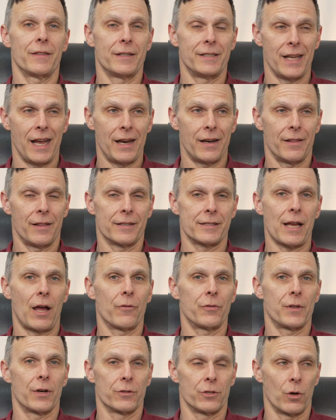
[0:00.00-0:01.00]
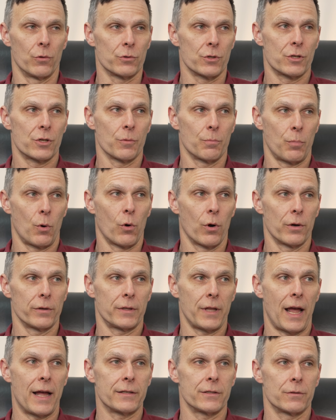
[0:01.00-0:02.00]
the data that's out there don't
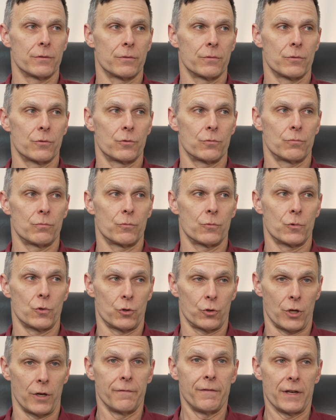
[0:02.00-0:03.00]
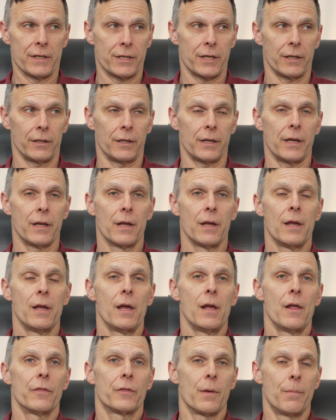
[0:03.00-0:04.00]
support that convincingly.
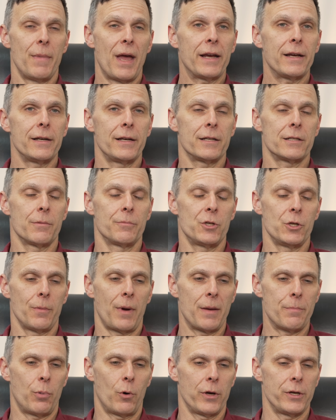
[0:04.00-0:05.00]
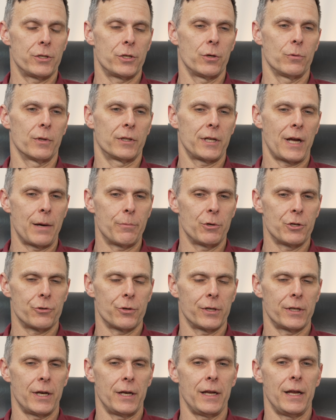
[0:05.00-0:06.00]
The mechanisms you might point to with
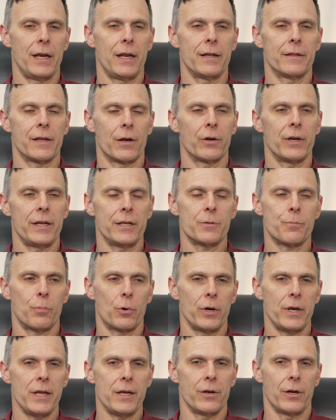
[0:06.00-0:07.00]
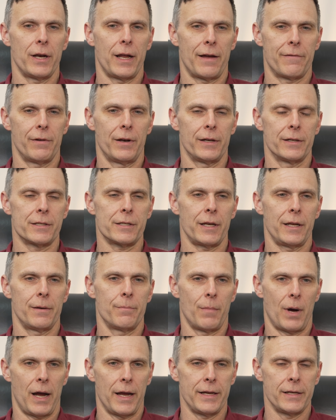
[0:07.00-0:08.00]
time-restricted eating, there is pretty good evidence
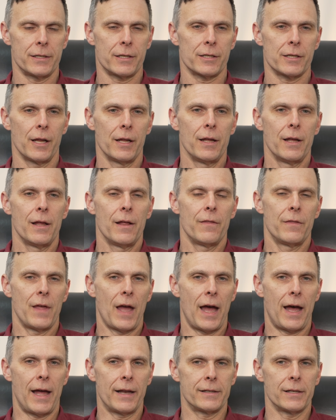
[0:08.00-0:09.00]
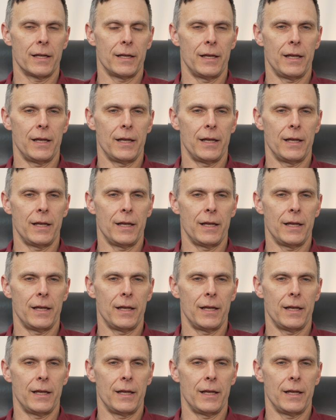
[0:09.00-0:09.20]
in mice that